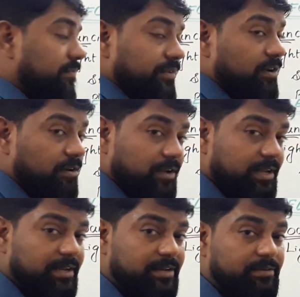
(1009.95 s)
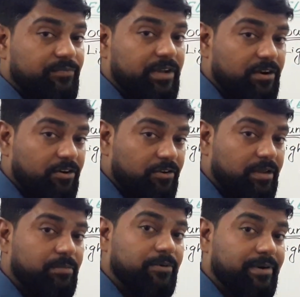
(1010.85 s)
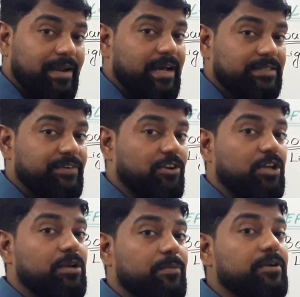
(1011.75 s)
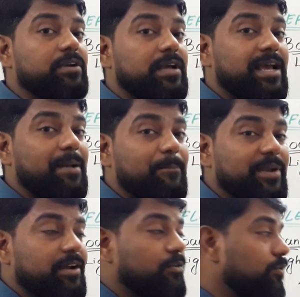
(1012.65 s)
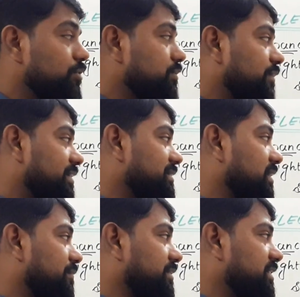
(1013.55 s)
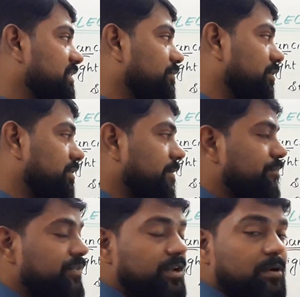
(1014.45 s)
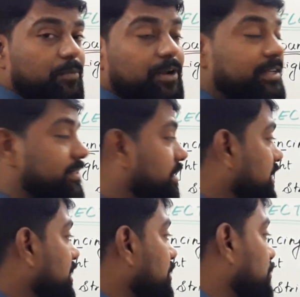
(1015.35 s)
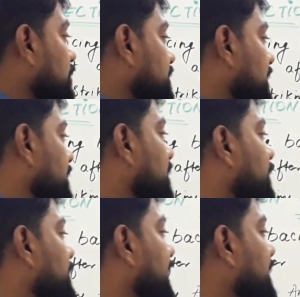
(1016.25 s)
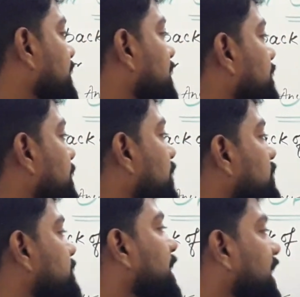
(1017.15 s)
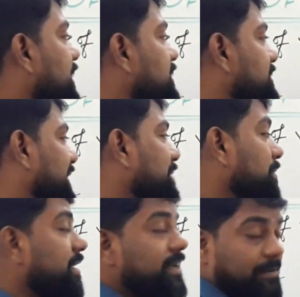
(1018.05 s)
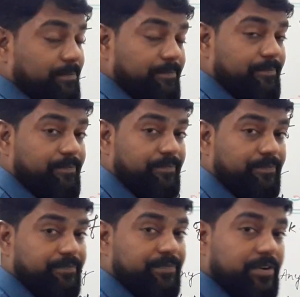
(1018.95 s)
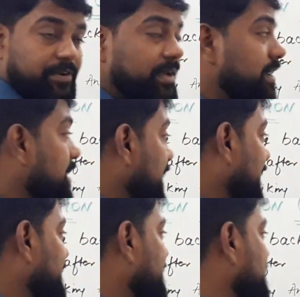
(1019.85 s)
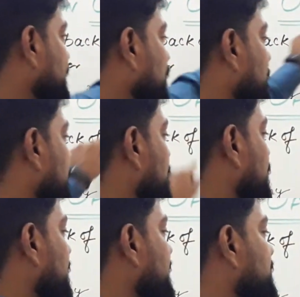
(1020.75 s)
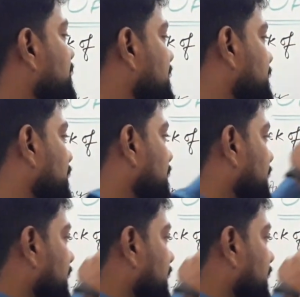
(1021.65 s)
We are not talking about glass, we are talking about mirror, whose one surface is what? Polished. So the ray of light will bounce back in the same medium. Okay, and this phenomena totally is known as what?